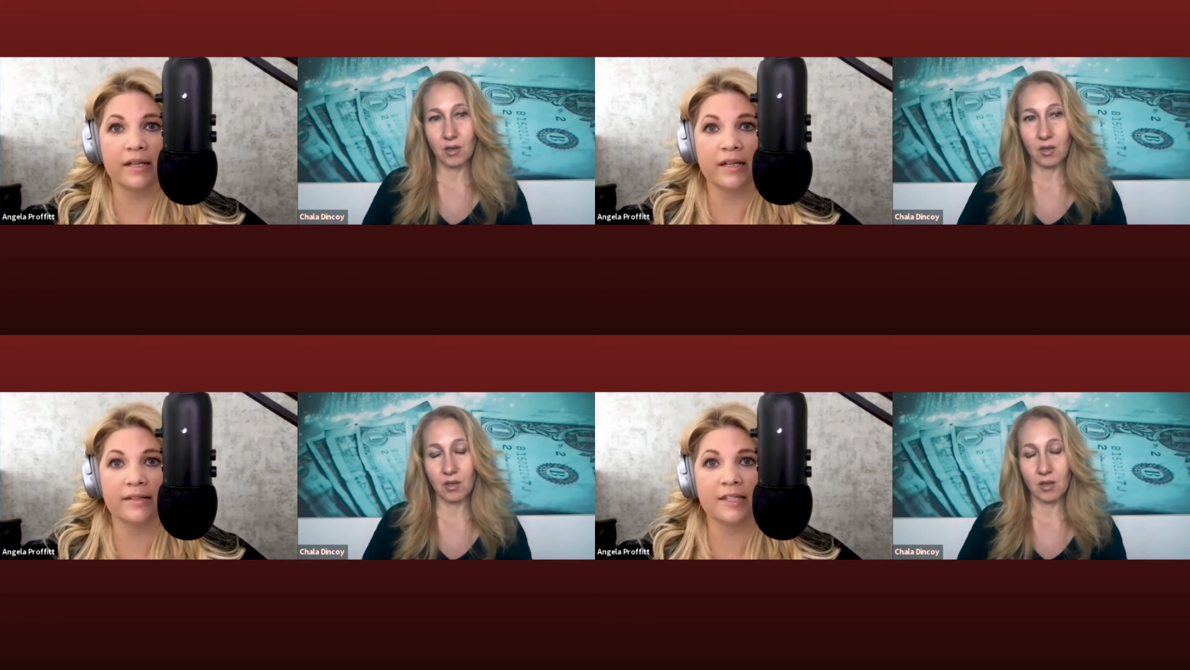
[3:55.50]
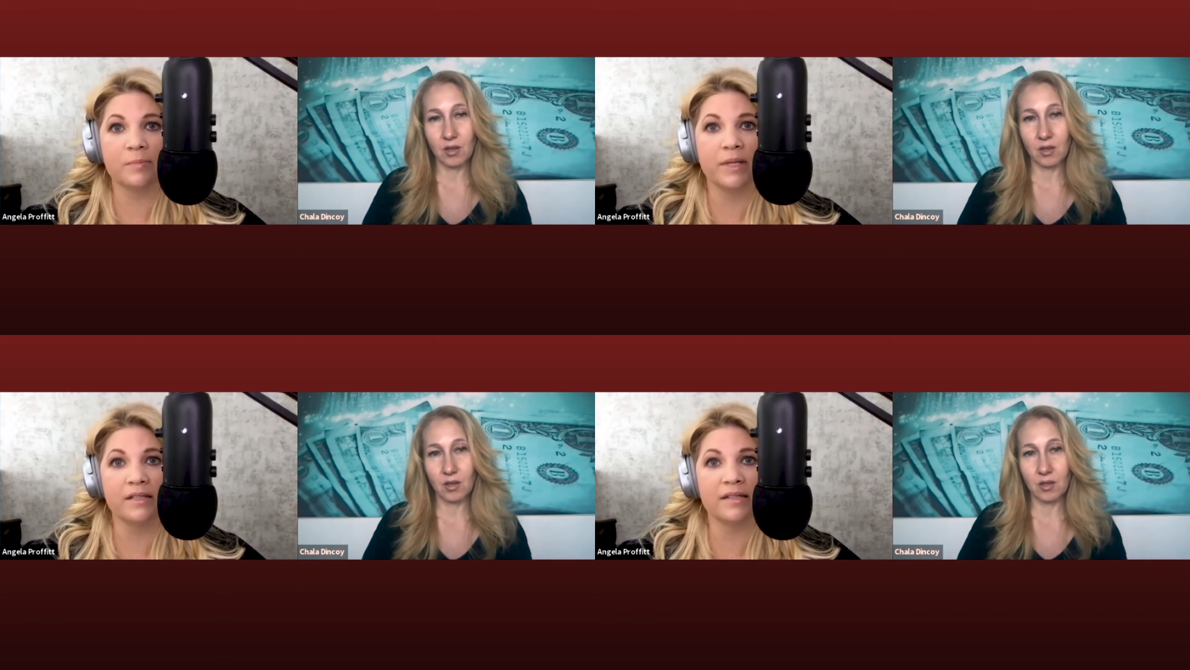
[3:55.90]

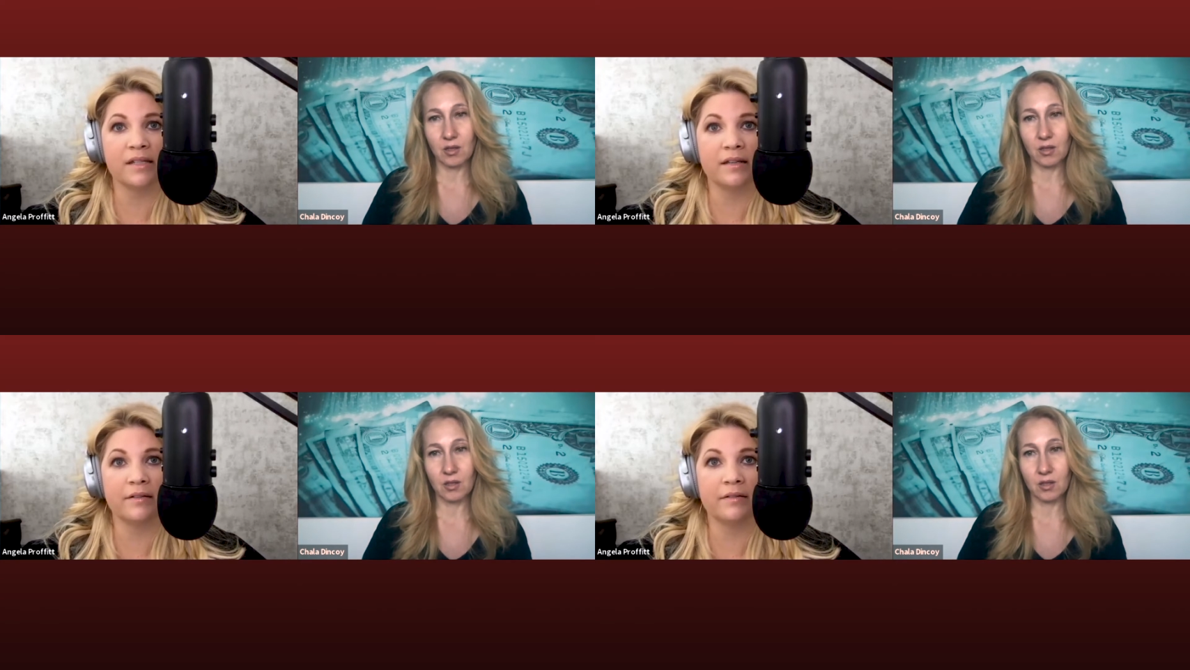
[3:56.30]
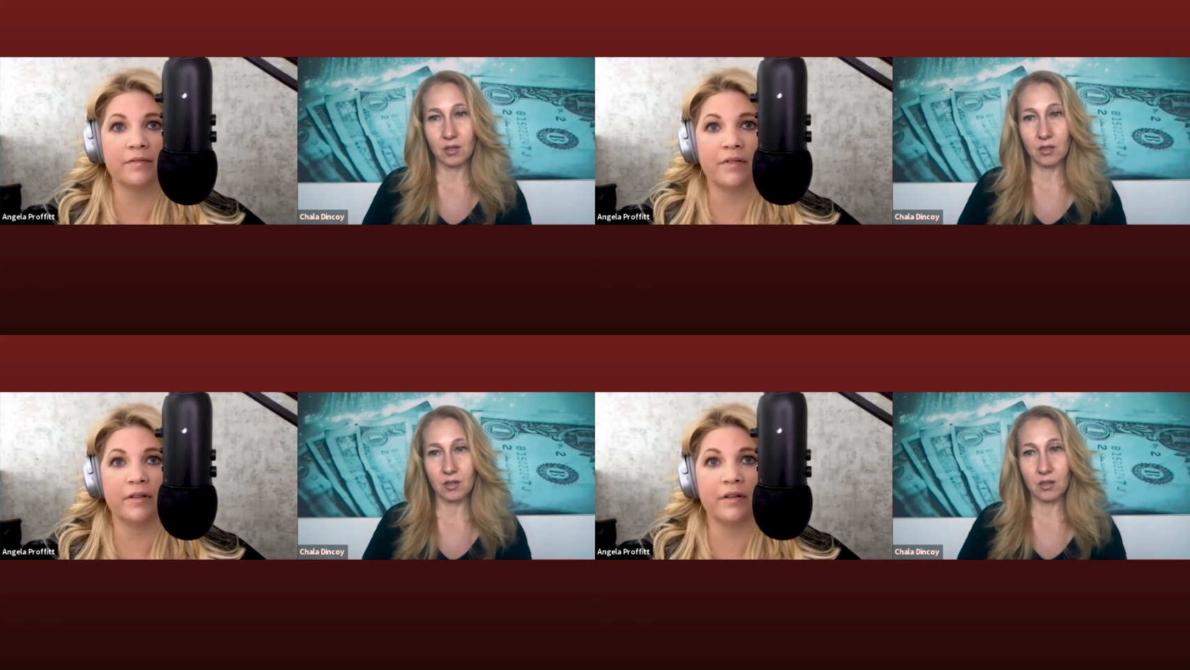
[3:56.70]

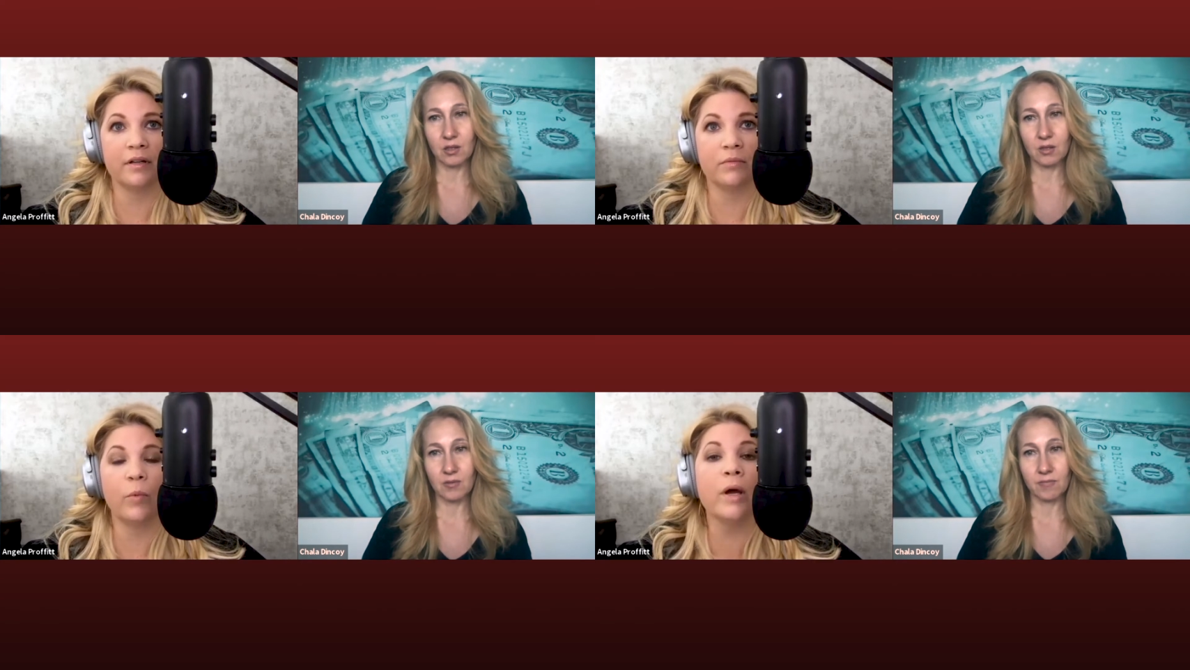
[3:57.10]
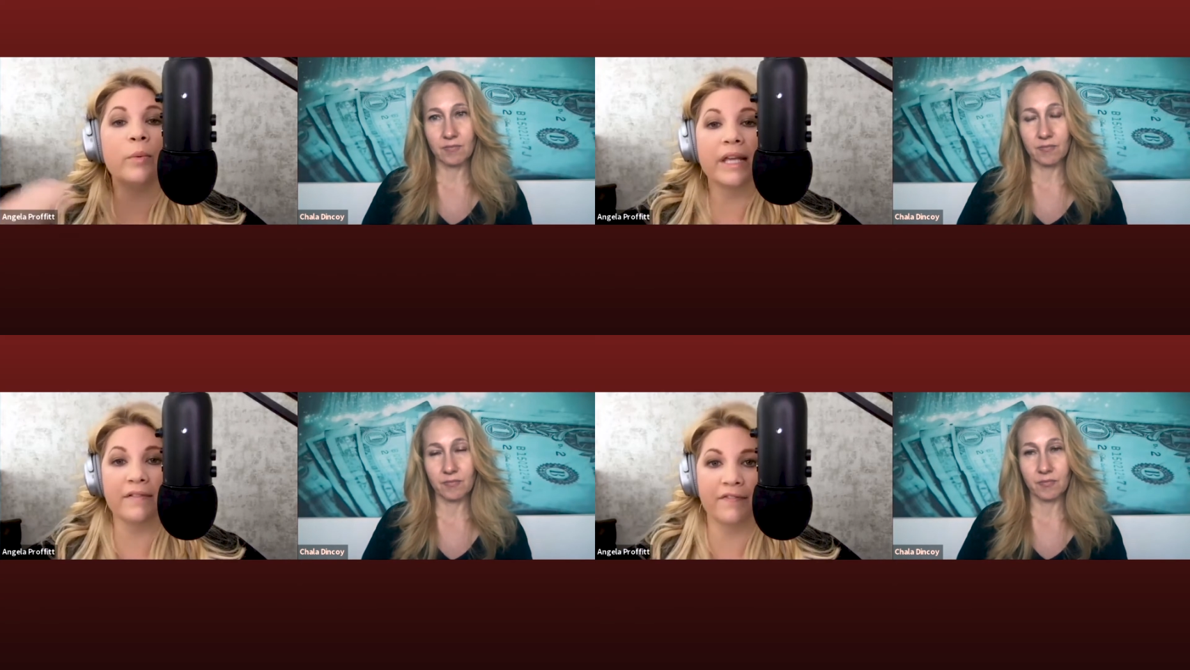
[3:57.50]
Speaker 1: expensive, the where
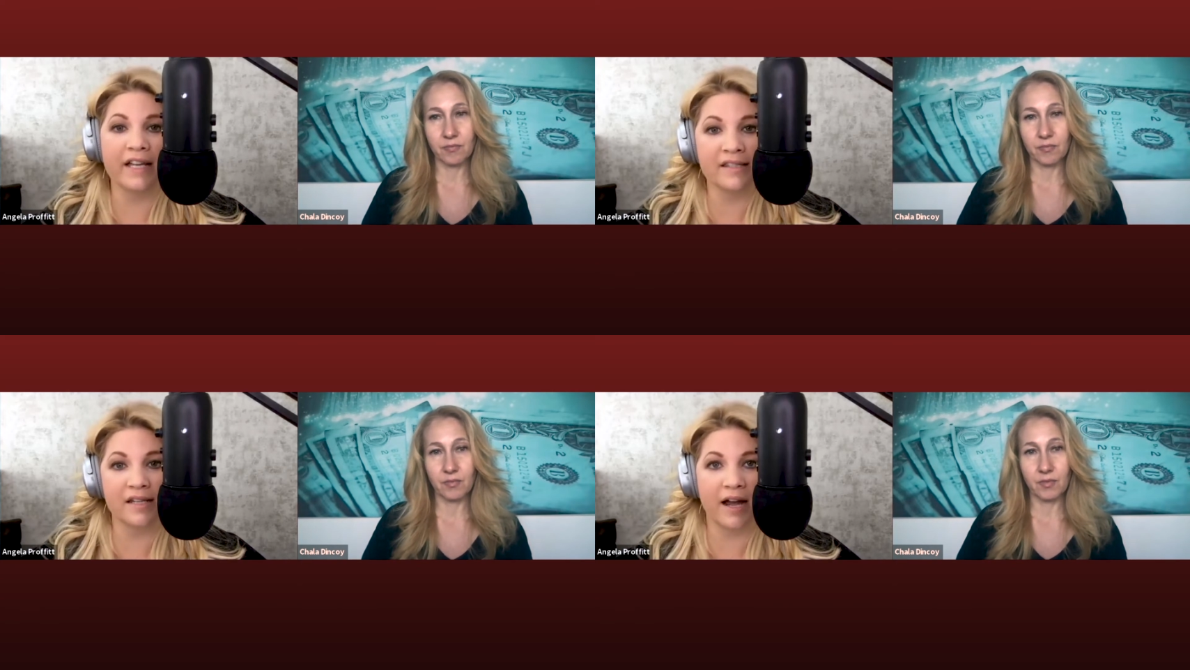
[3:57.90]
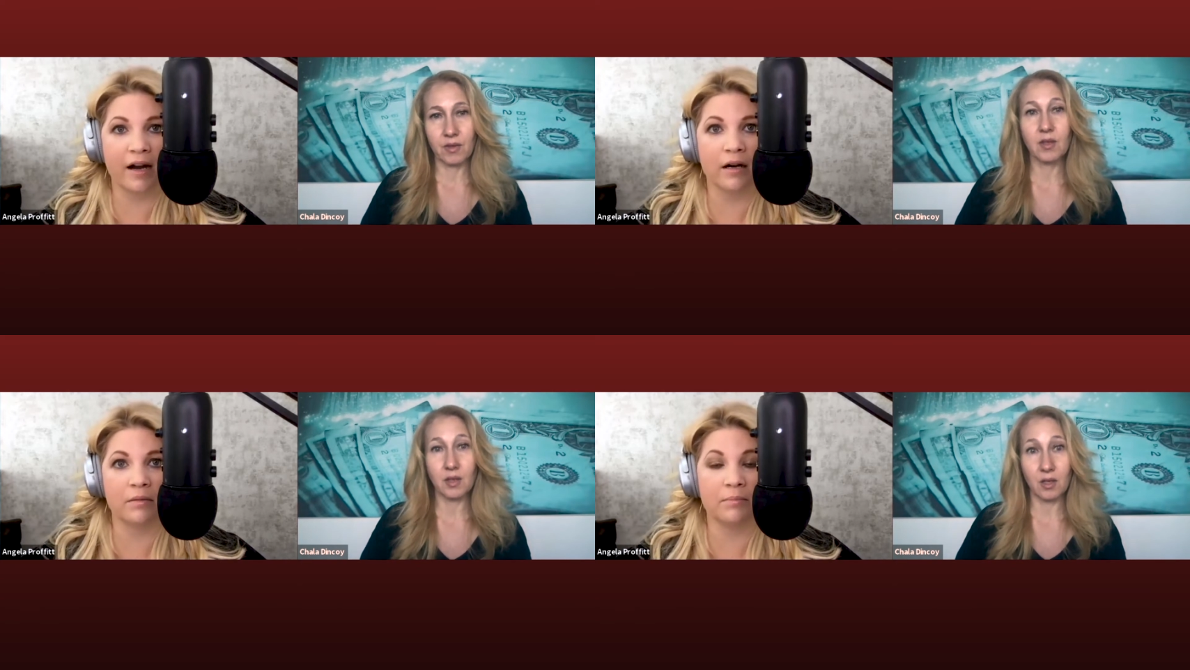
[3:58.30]
we invest
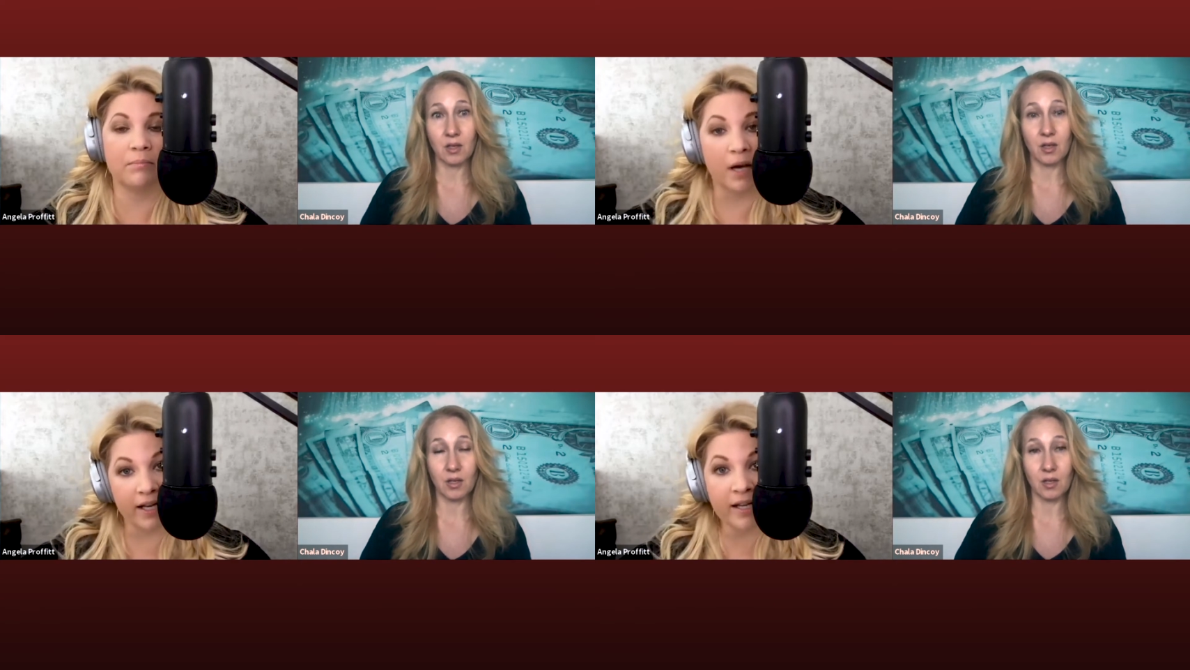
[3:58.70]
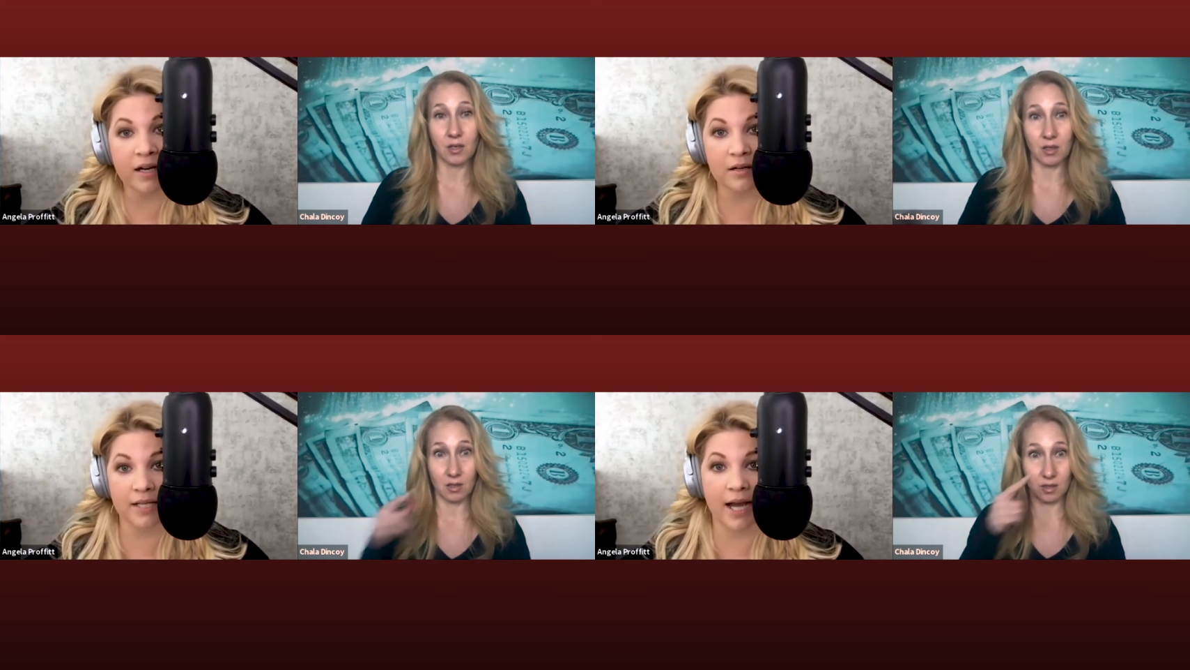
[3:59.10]
our money and
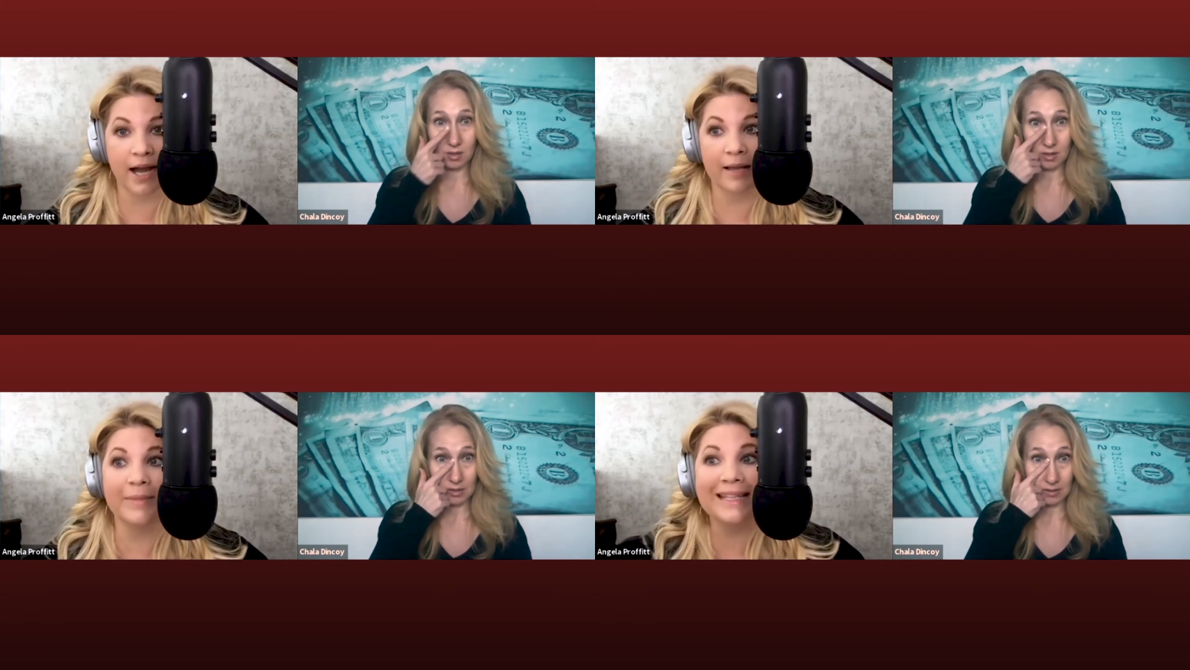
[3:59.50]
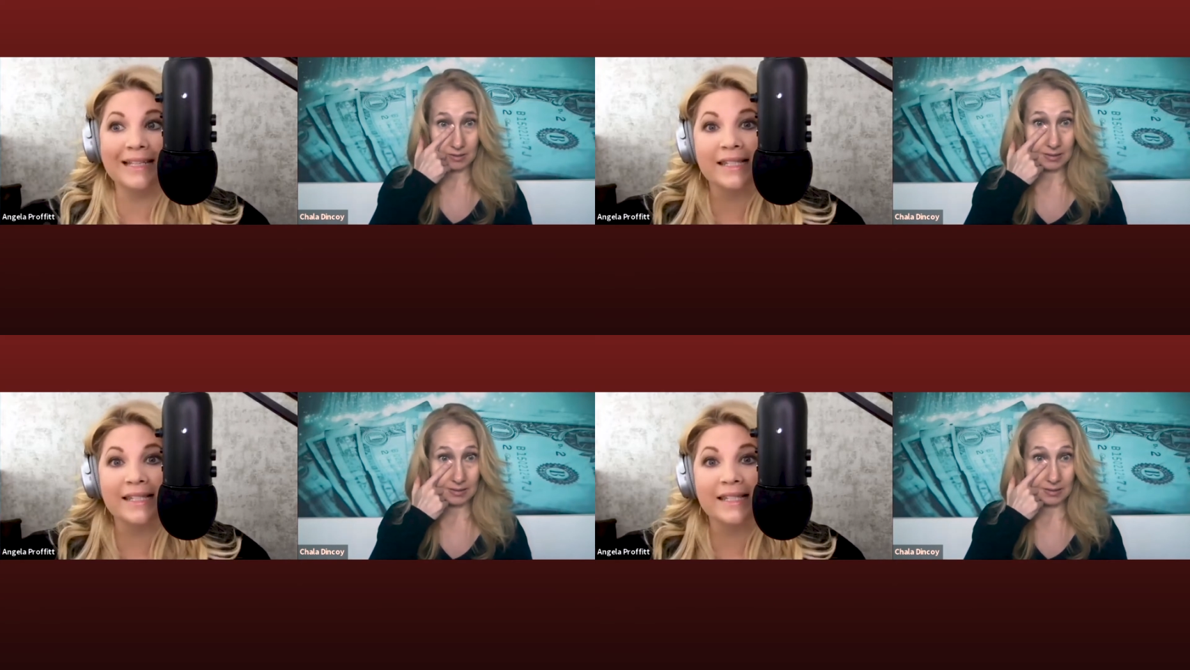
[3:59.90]
our time is